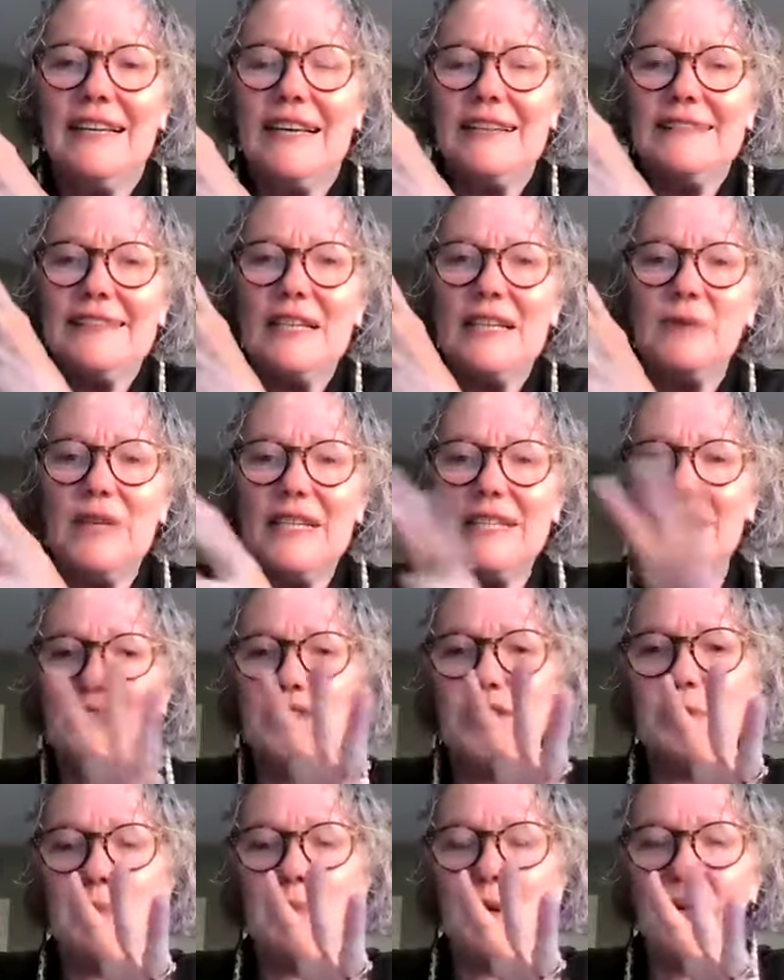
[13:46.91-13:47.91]
and then we
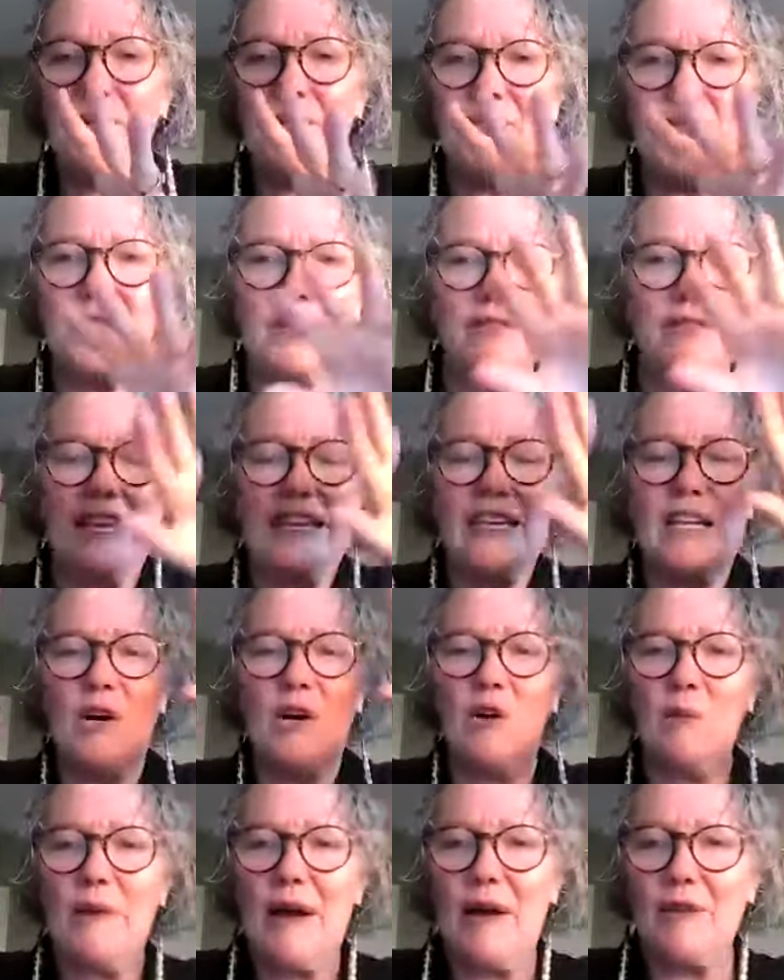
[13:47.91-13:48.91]
disperse and they
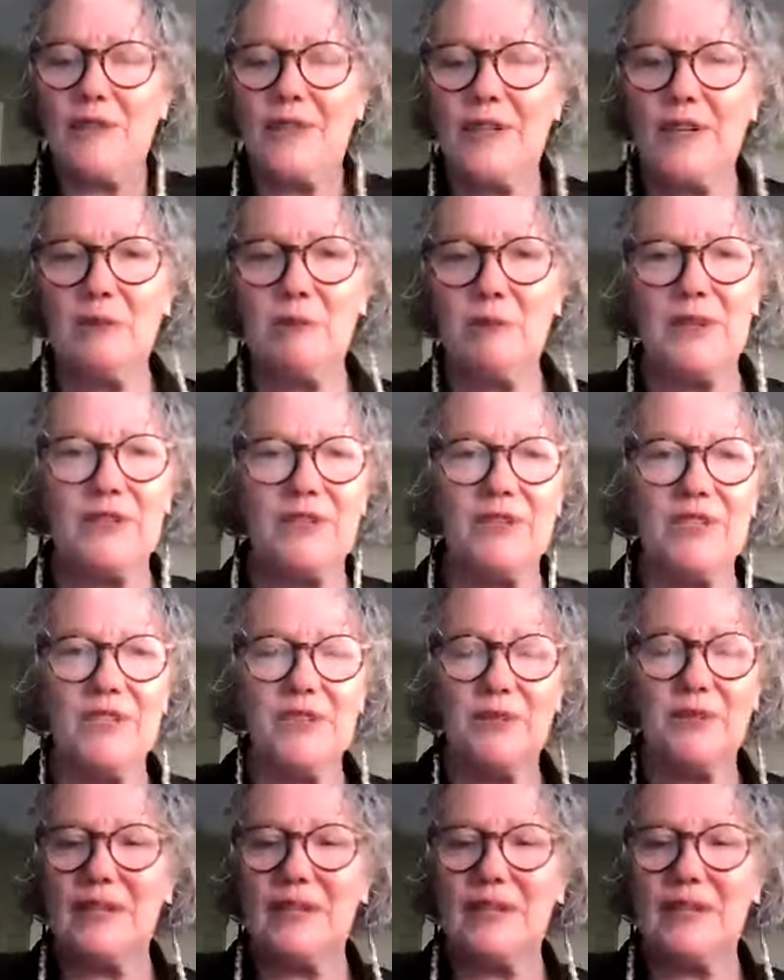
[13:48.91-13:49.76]
go about their business.